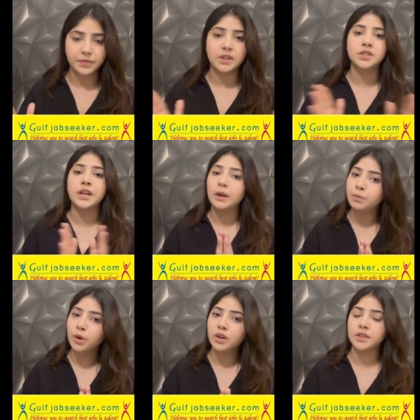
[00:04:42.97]
The
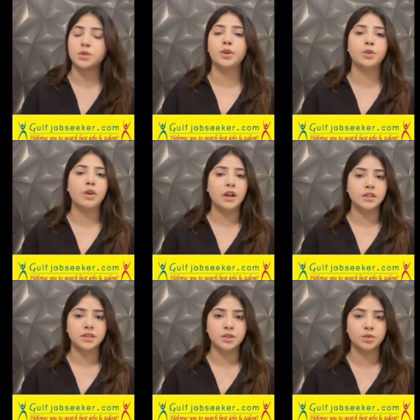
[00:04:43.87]
chatbot is going to
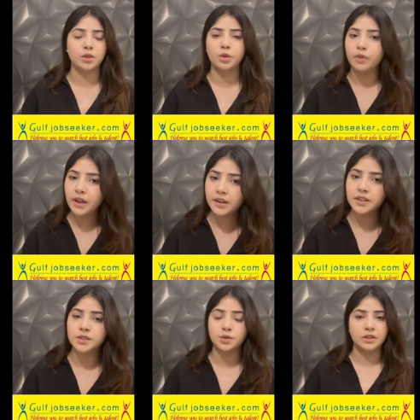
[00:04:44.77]
answer to the
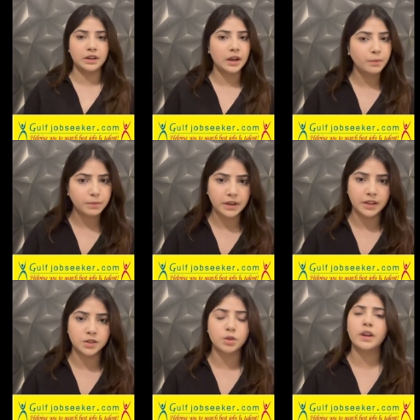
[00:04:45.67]
queries, to the
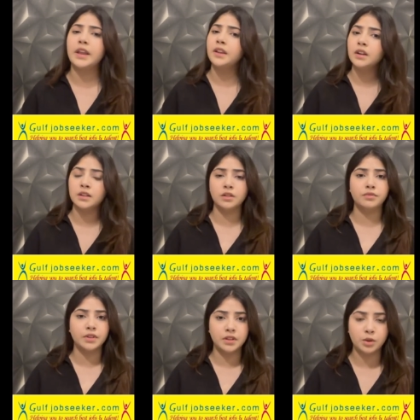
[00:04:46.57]
complaints, or any other
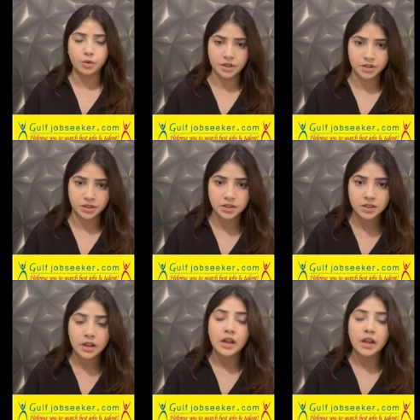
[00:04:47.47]
further questions